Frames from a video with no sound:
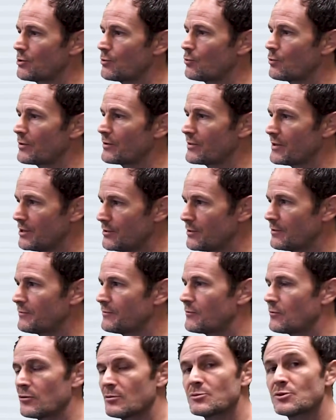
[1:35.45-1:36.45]
within the
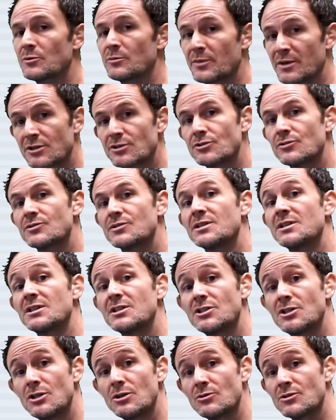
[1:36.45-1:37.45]
forms or pictures is
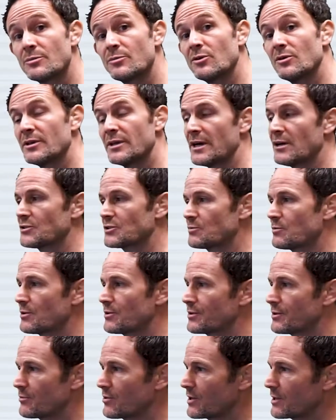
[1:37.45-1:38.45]
usable elsewhere in
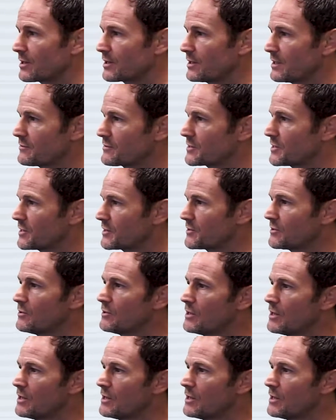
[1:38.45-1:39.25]
the product lifecycle.